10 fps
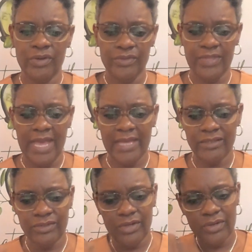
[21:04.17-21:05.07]
on that.
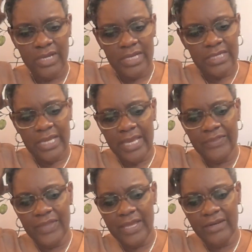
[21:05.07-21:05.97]

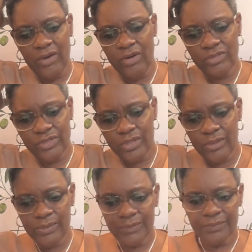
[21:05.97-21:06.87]
And then also